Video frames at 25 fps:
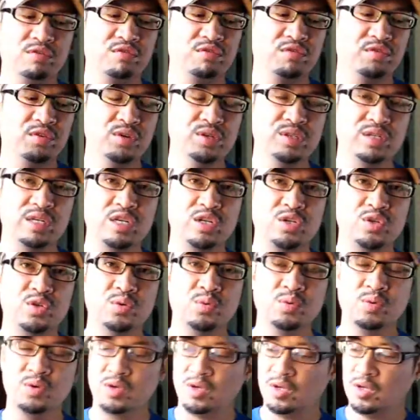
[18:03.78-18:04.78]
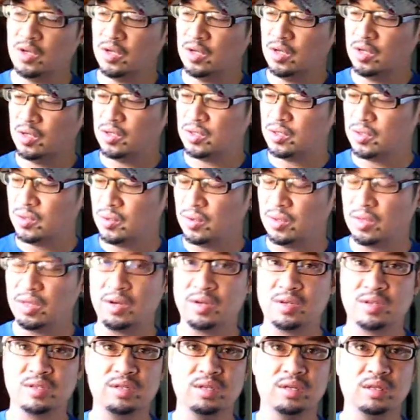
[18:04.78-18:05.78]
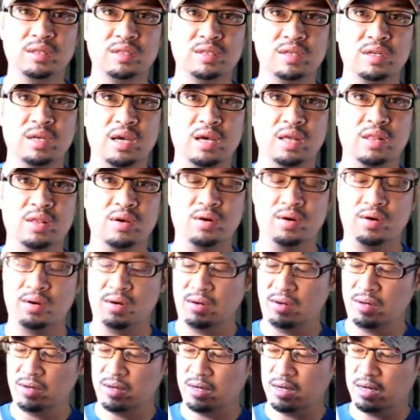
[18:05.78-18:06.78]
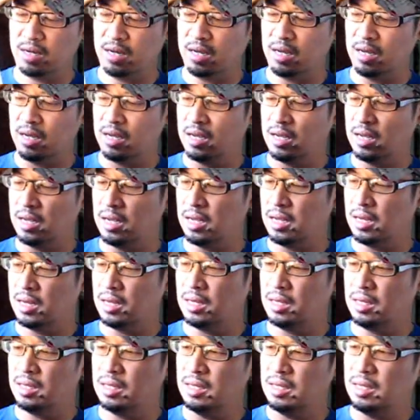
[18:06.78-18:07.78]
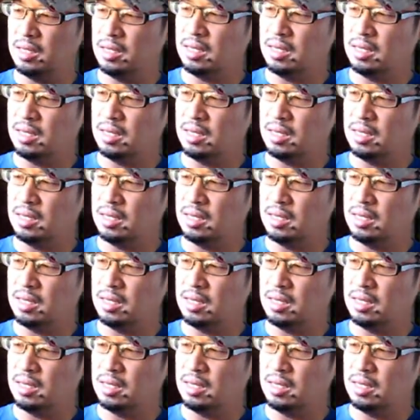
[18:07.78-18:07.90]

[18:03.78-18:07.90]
with the first issue. So they're still together, and